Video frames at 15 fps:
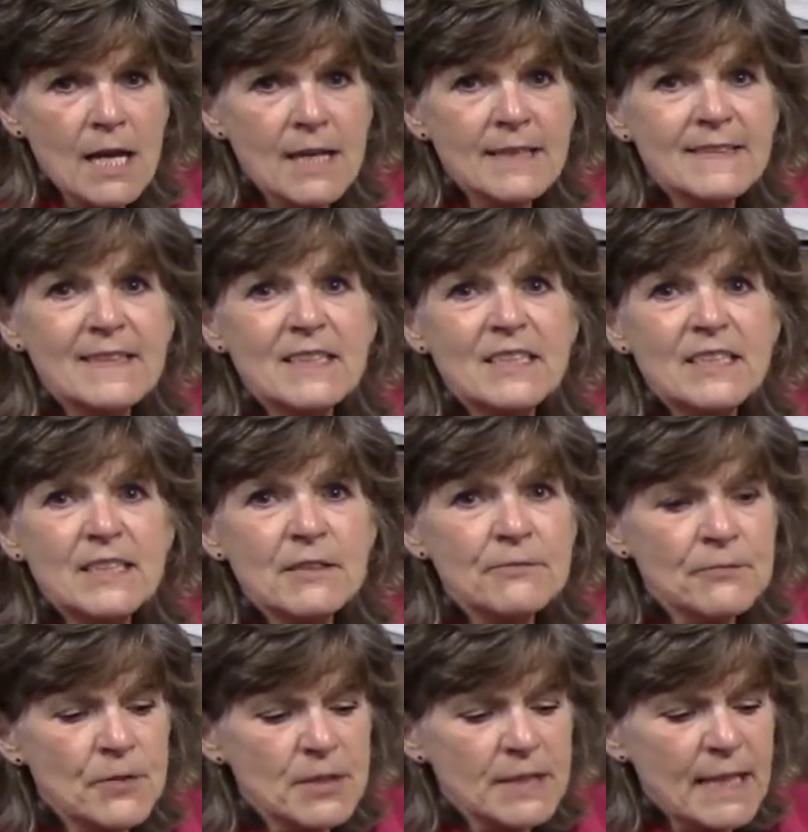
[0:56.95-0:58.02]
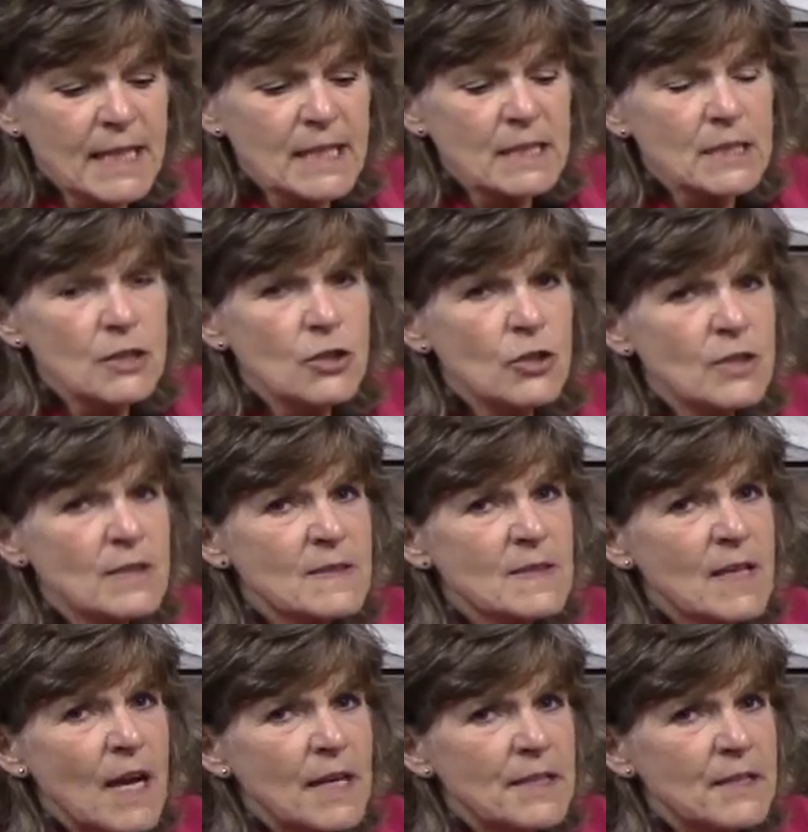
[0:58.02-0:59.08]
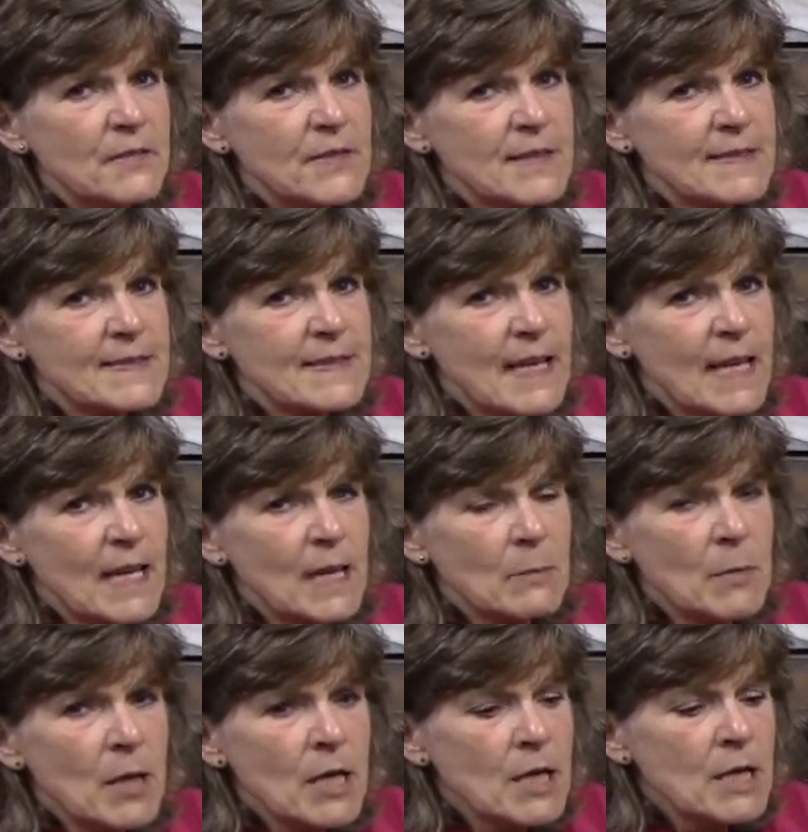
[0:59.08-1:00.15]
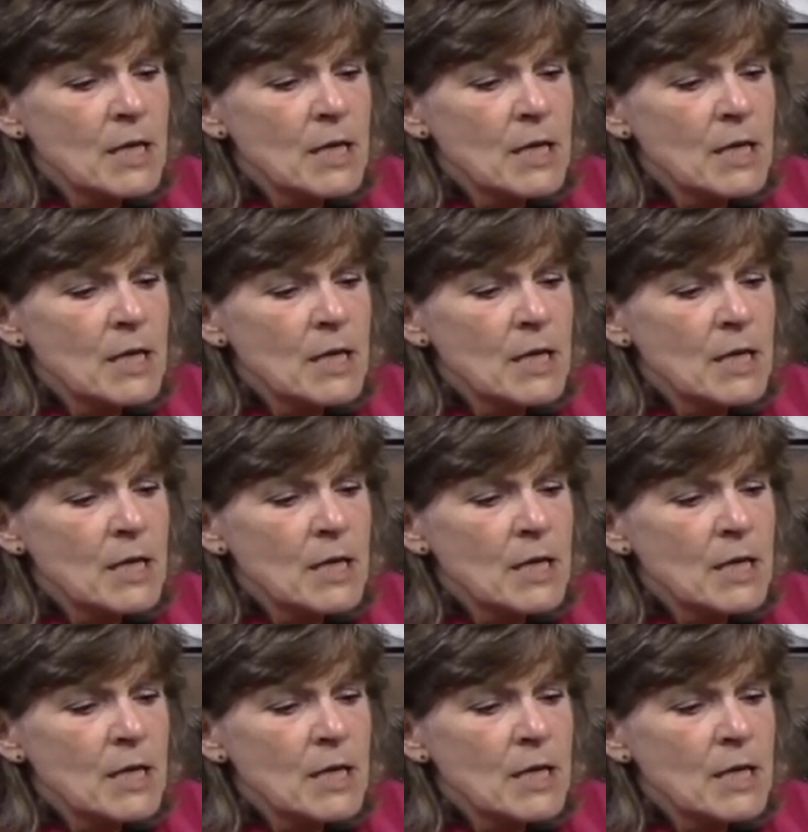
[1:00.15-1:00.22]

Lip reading: it's a different, it looks kind of the same,